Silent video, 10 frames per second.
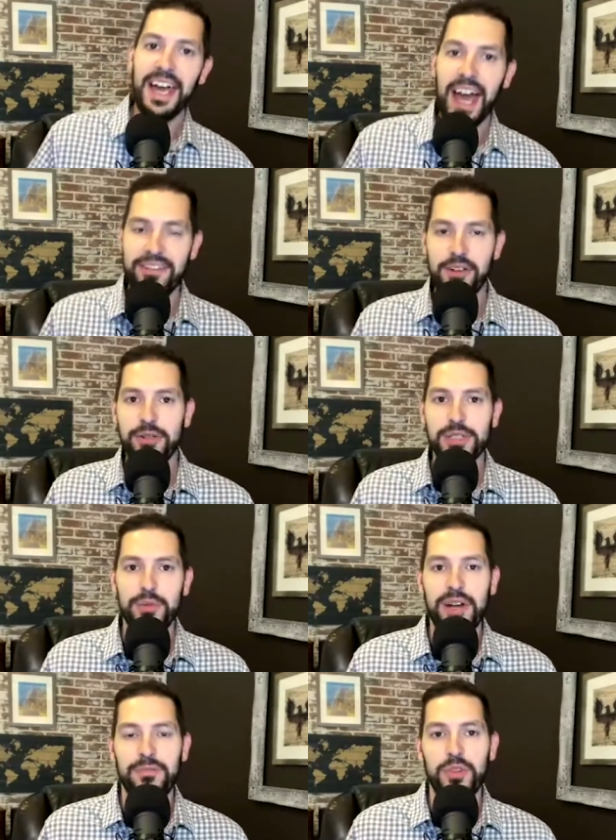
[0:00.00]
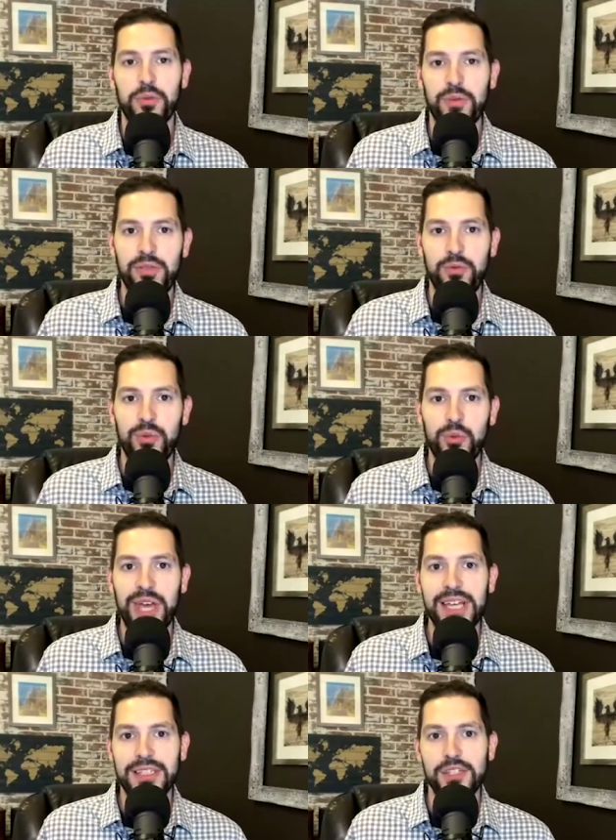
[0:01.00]
I've noticed when we
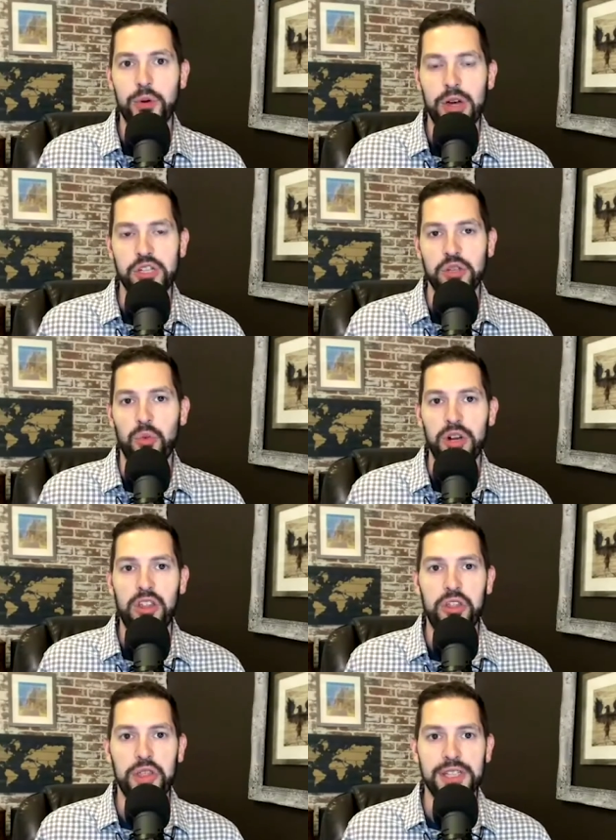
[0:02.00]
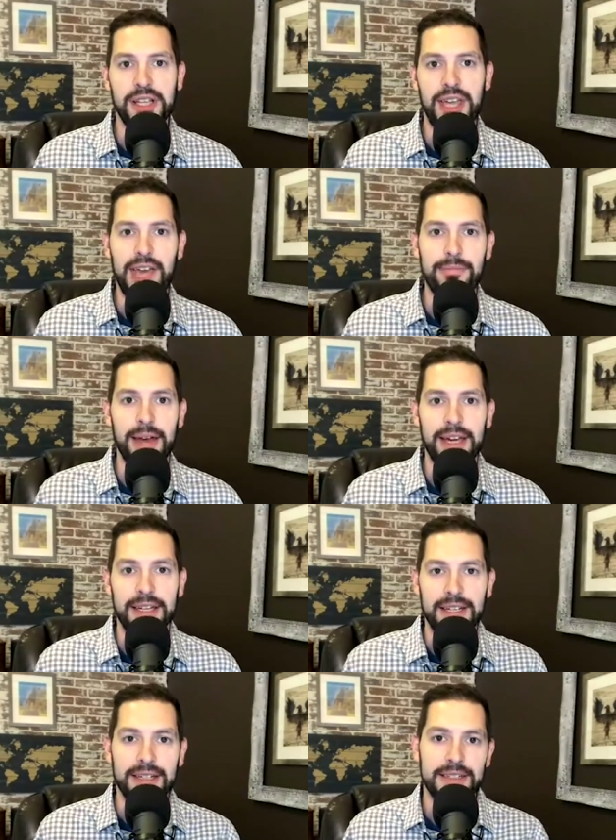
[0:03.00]
asked this question, one of the things that came
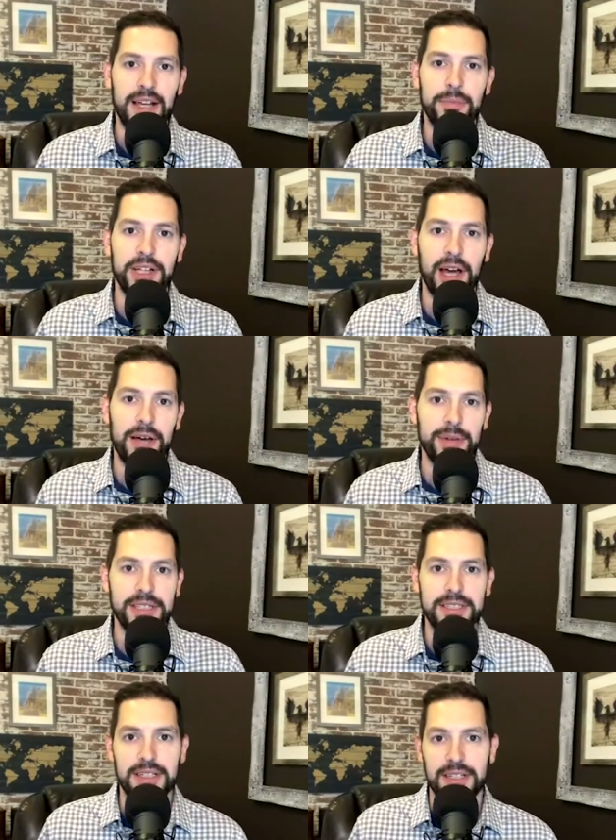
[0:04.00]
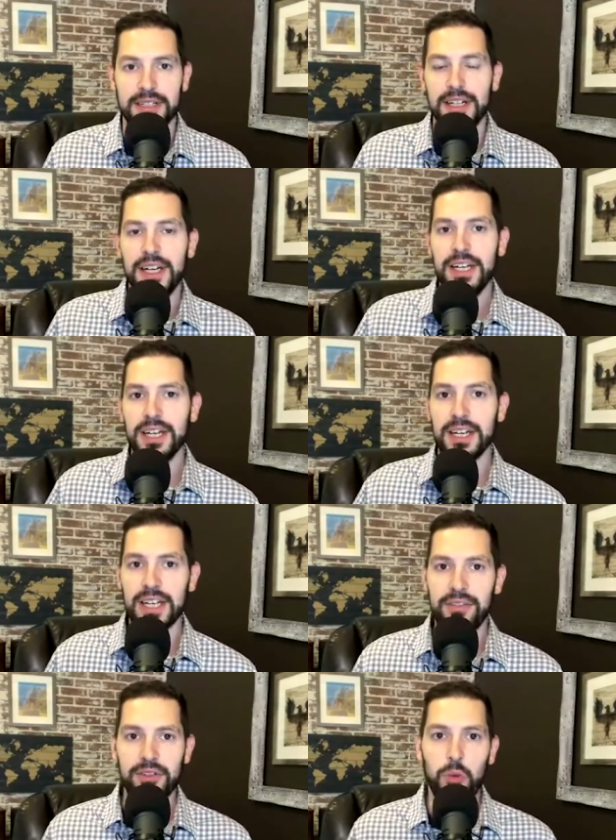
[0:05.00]
back and a couple of comments,
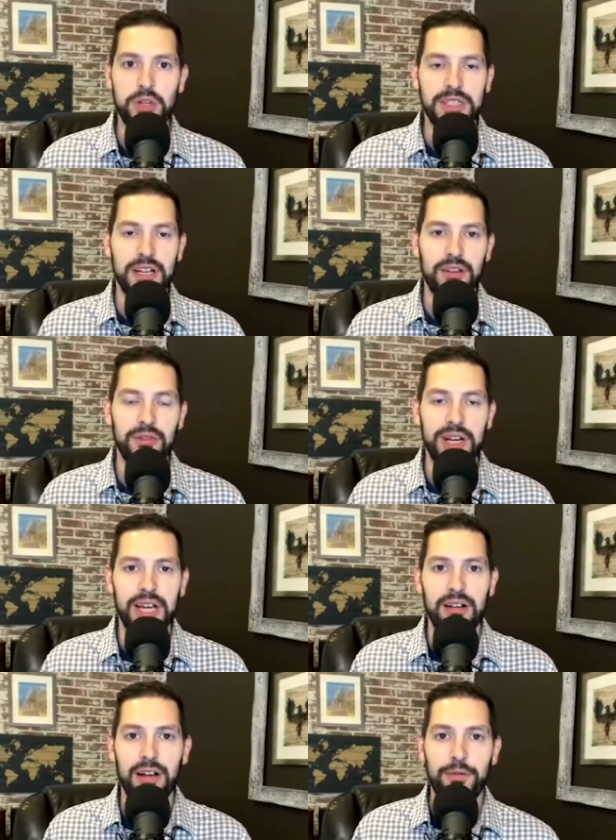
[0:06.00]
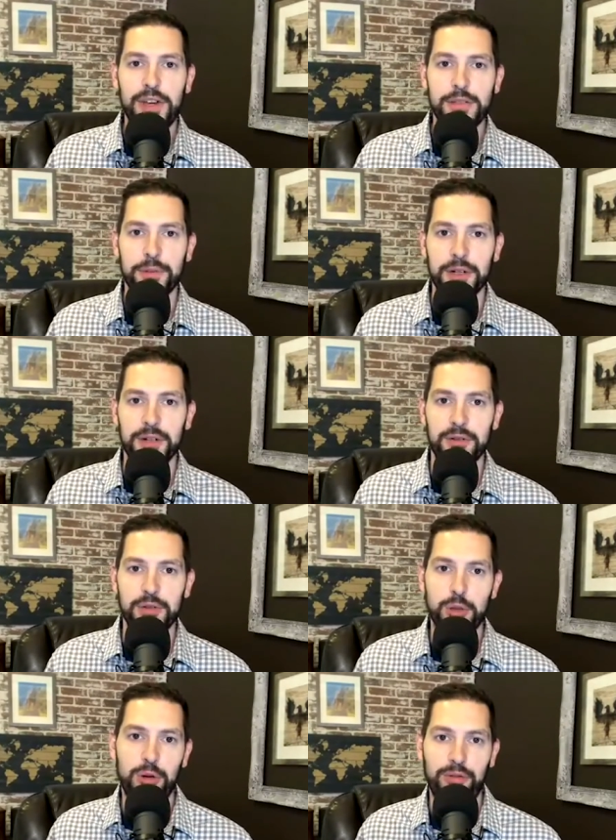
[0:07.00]
even the ones right here on Facebook, or
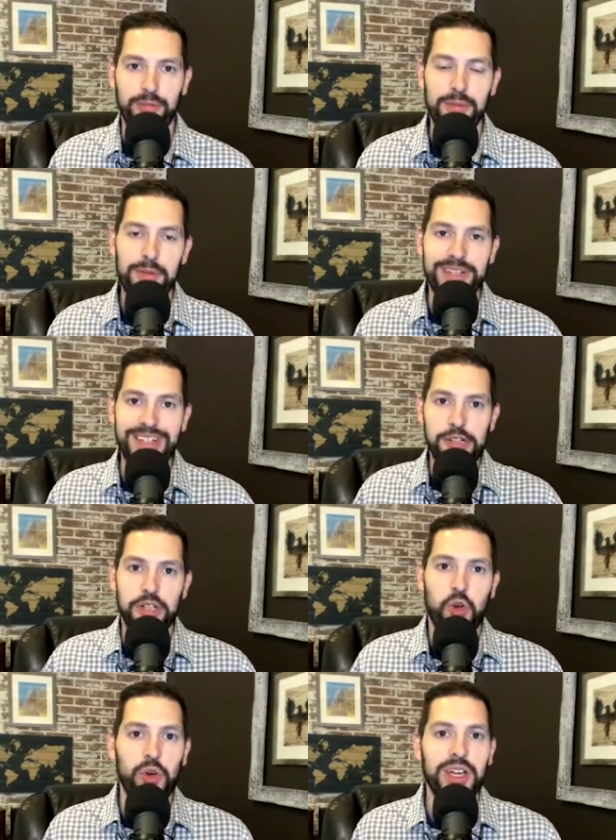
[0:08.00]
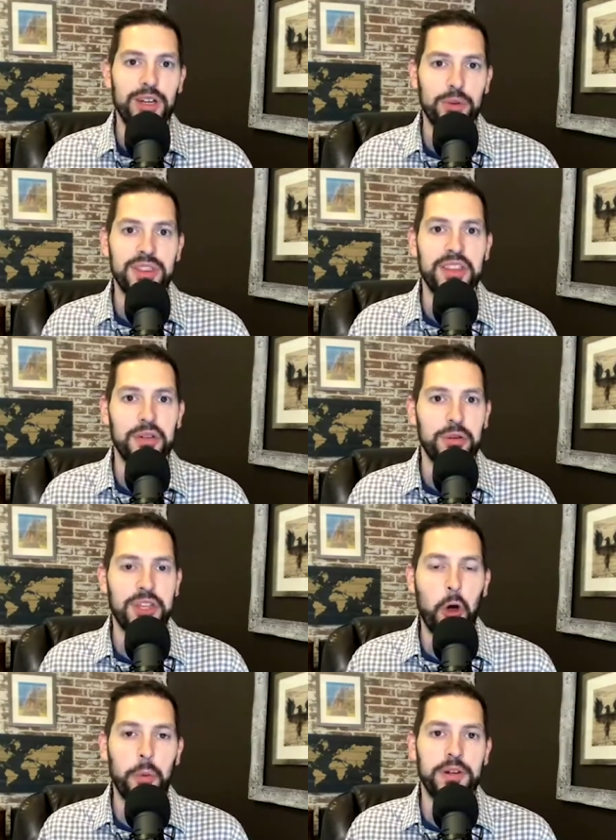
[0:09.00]
sort of maybe disagreed with
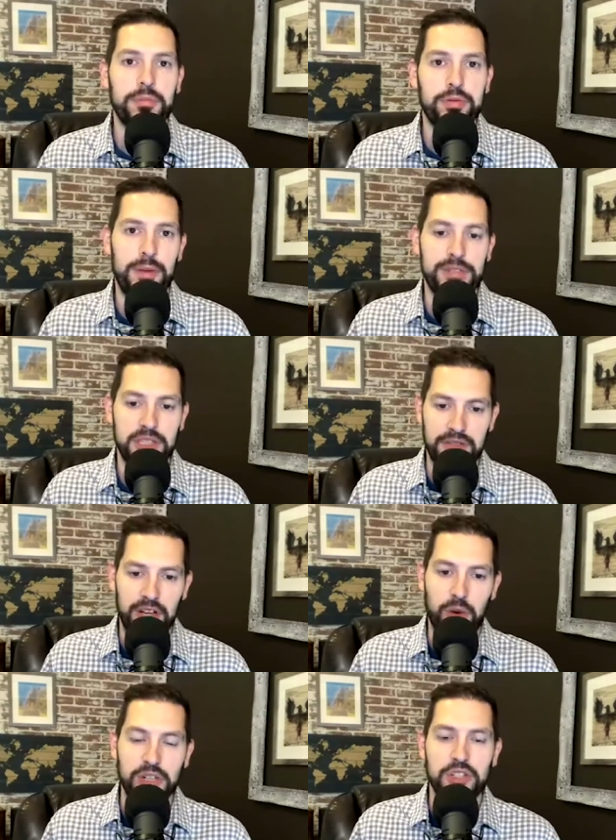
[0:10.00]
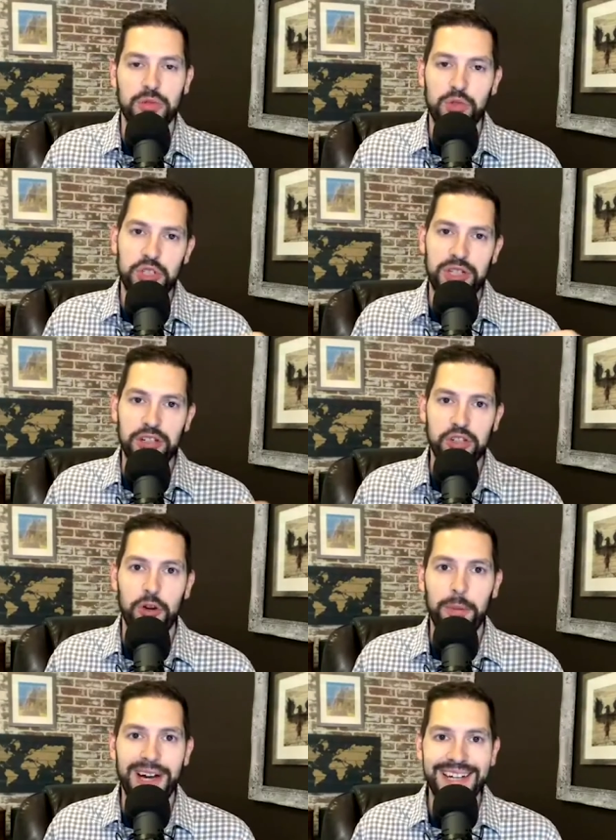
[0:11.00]
the opening premise of that question, which is that
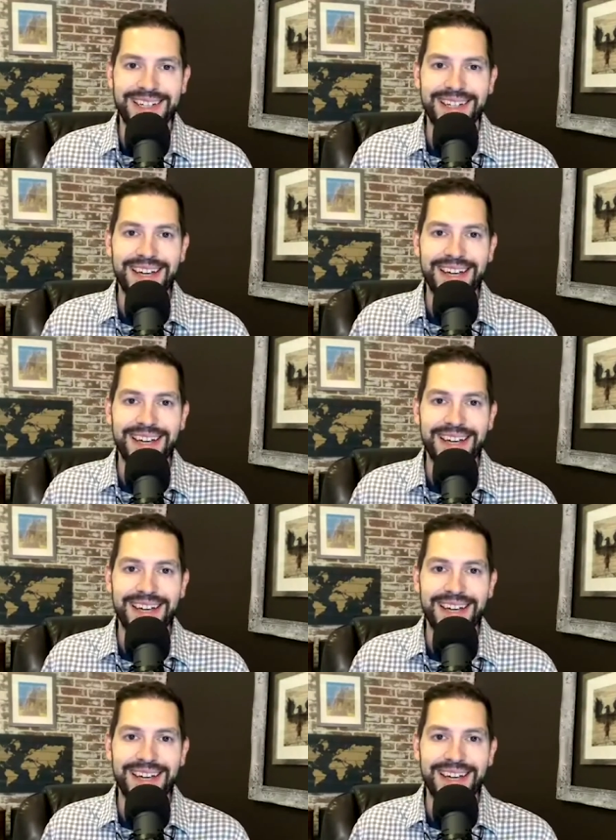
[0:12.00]
Joe Biden